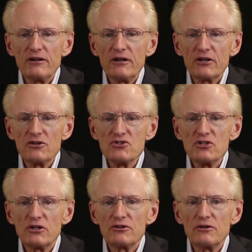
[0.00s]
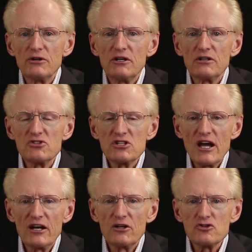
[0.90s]
They're considered to be the
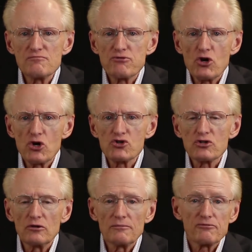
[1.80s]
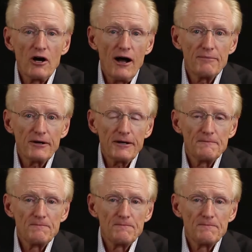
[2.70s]
tenant's personal property.